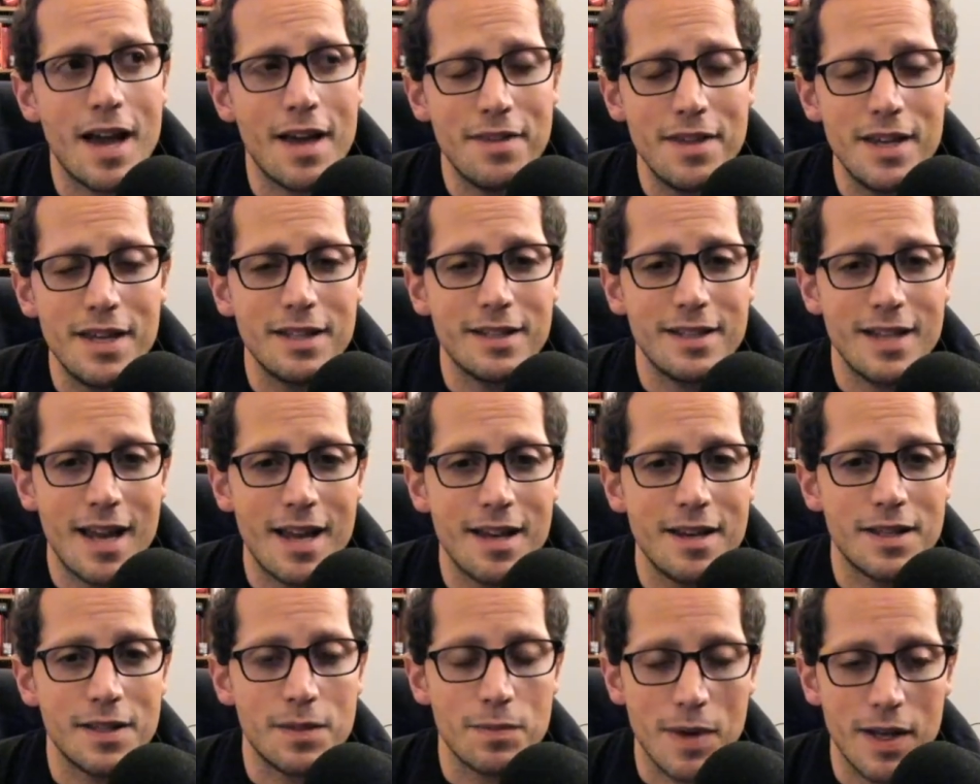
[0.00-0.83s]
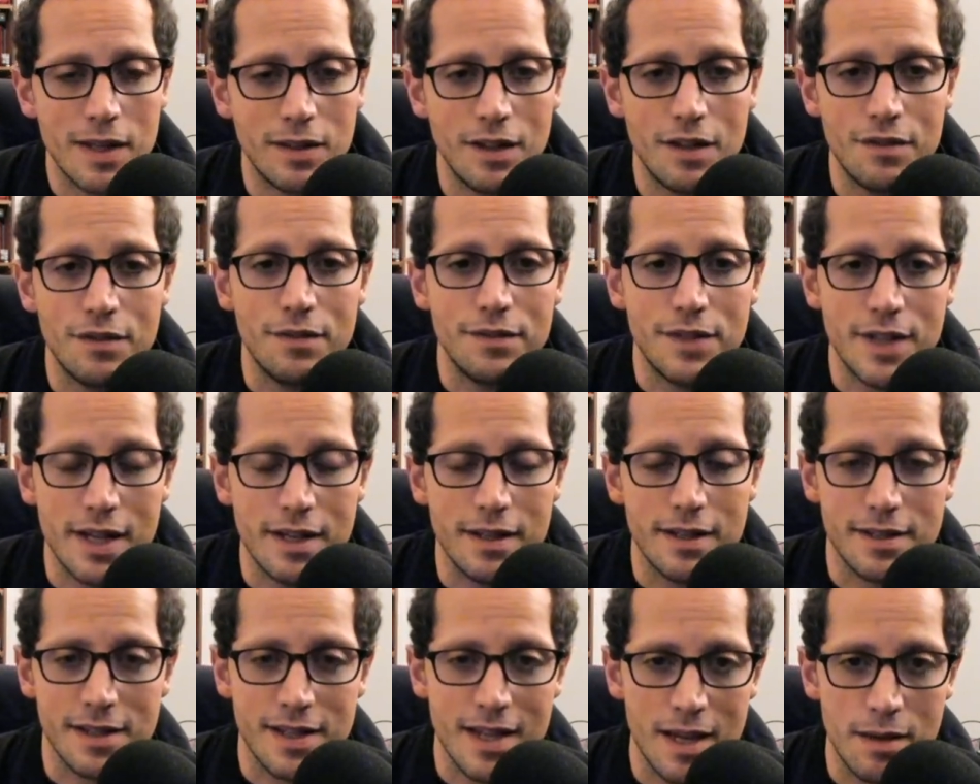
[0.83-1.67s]
tennis, my love of
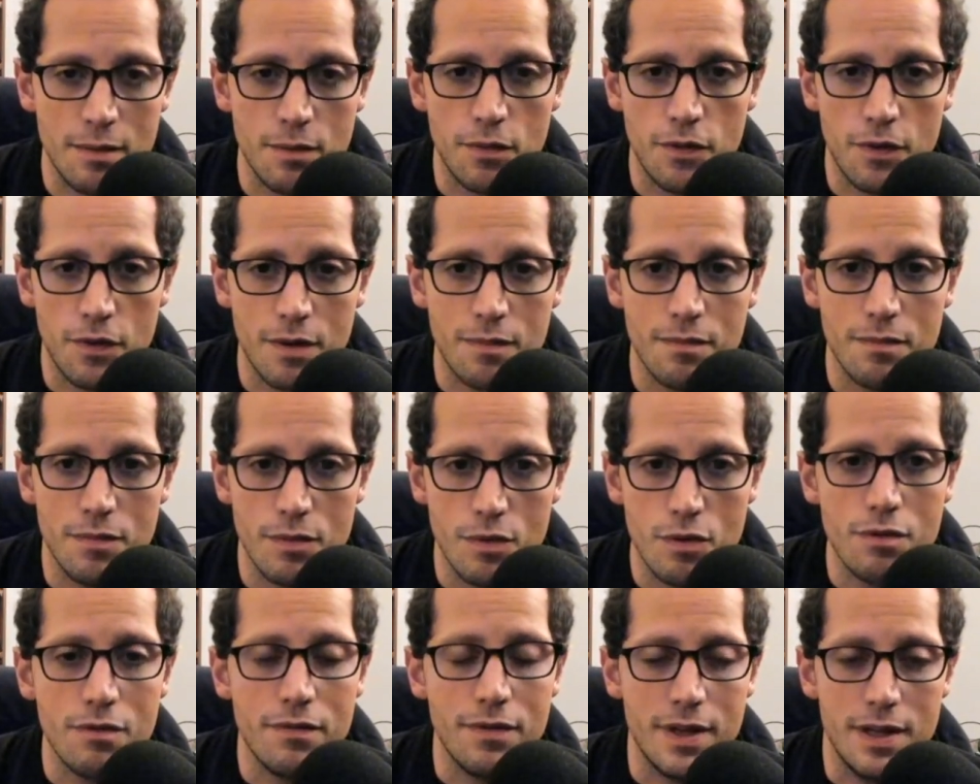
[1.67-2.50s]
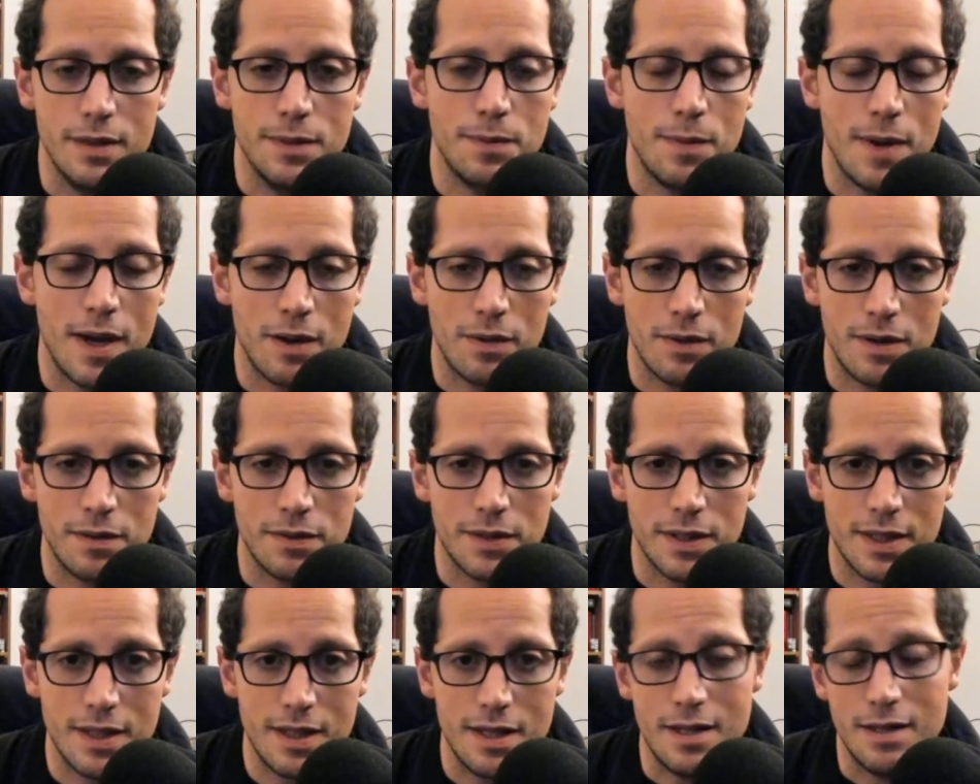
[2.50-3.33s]
tennis, came from movies back when I was
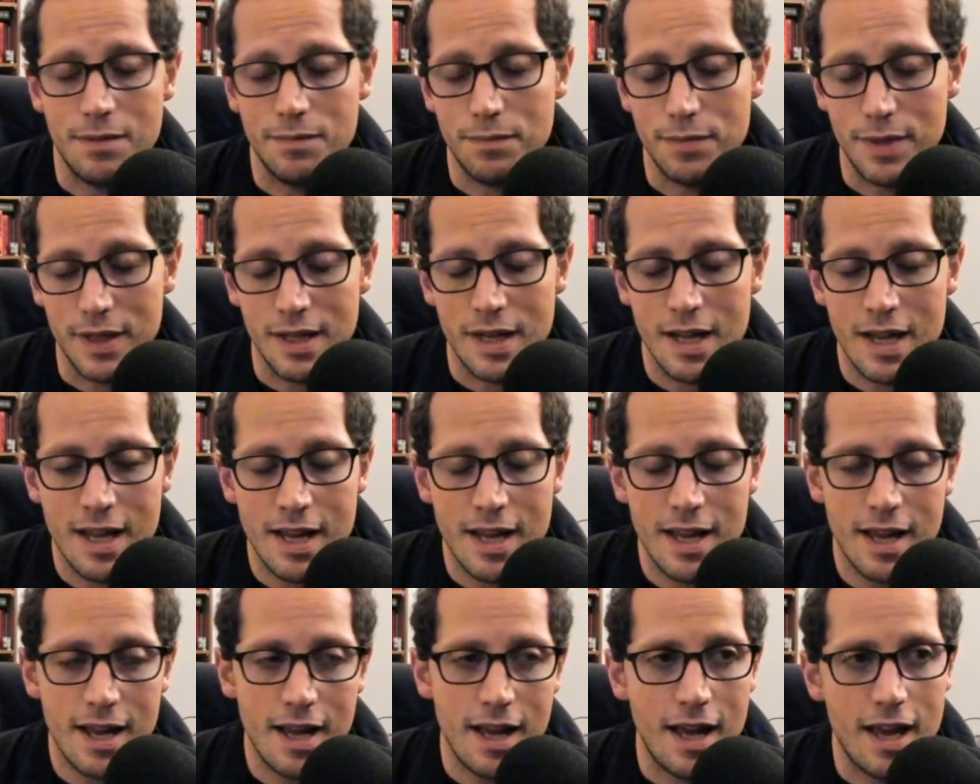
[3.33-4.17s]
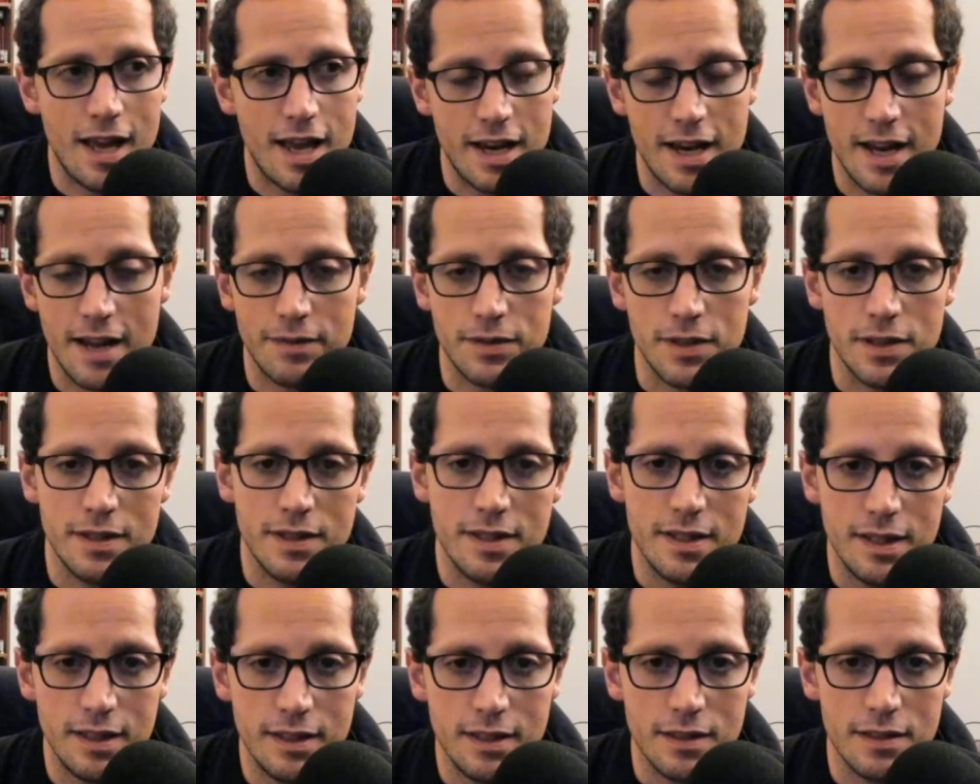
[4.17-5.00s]
a kid, but I'd have to
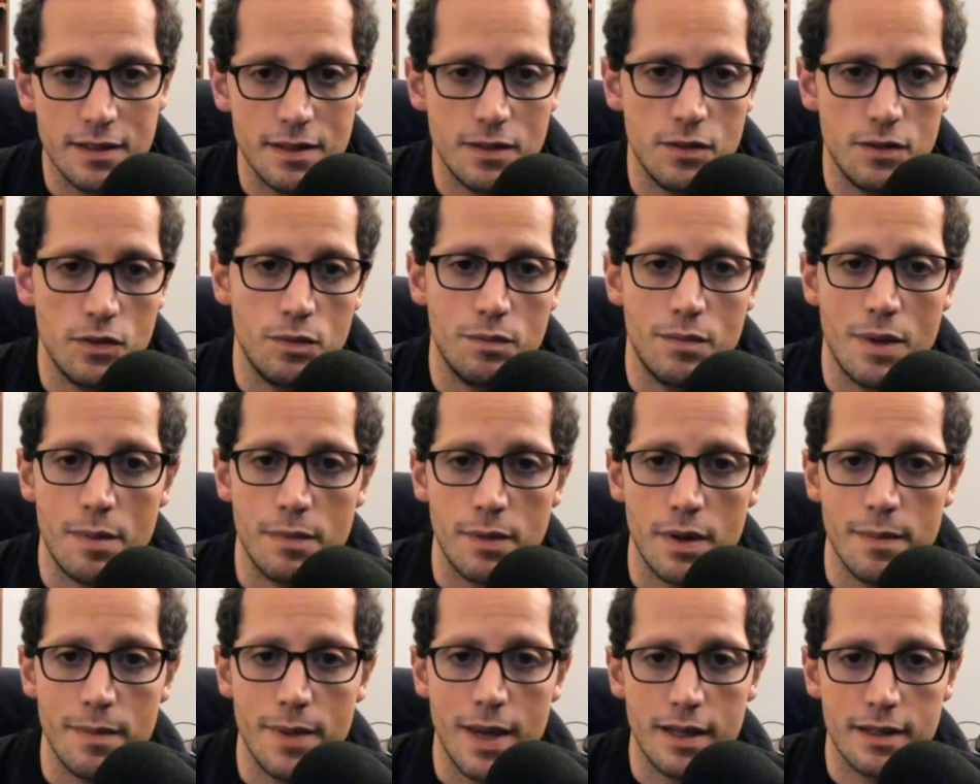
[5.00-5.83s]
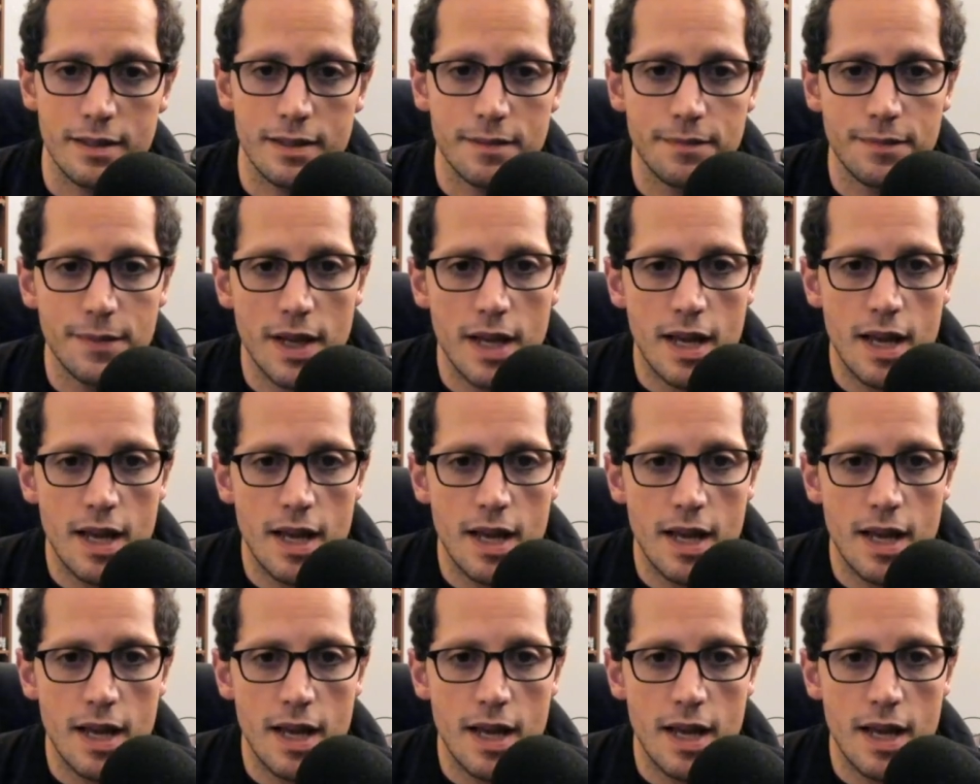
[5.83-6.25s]
dig into the old memory banks.